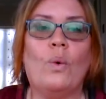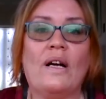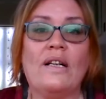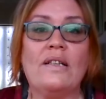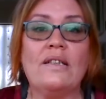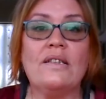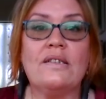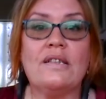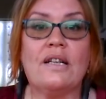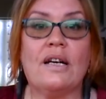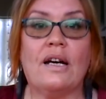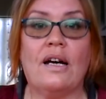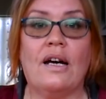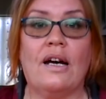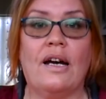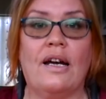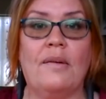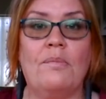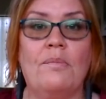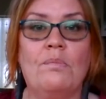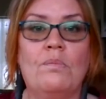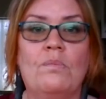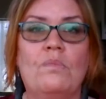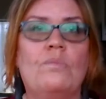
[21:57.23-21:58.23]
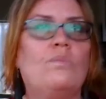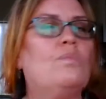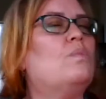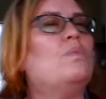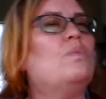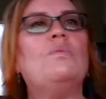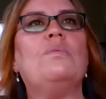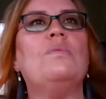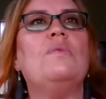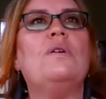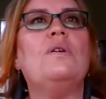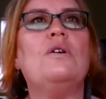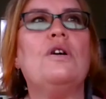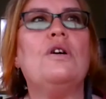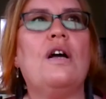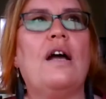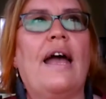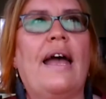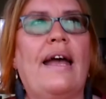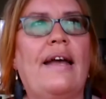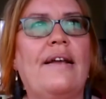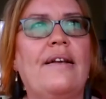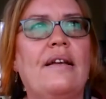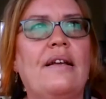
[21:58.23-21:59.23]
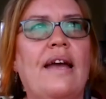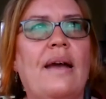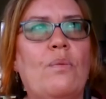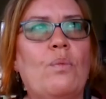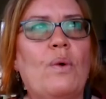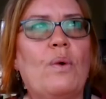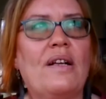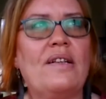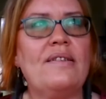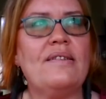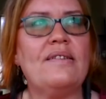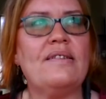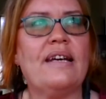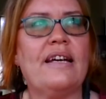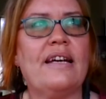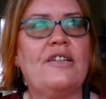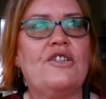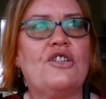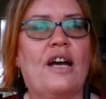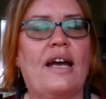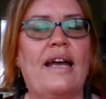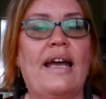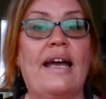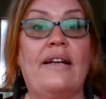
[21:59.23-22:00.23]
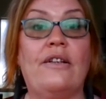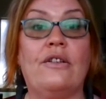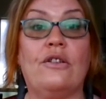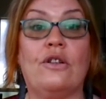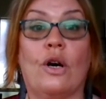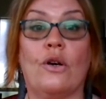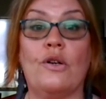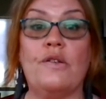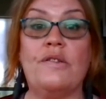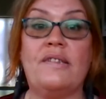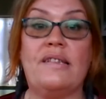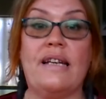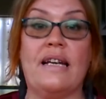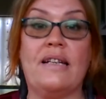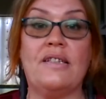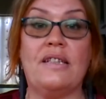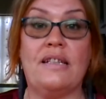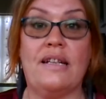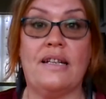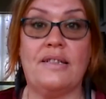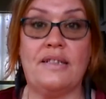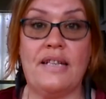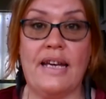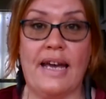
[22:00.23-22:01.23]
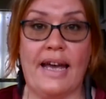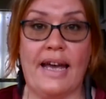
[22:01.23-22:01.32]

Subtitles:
one time, at one stage, I had ghosts actually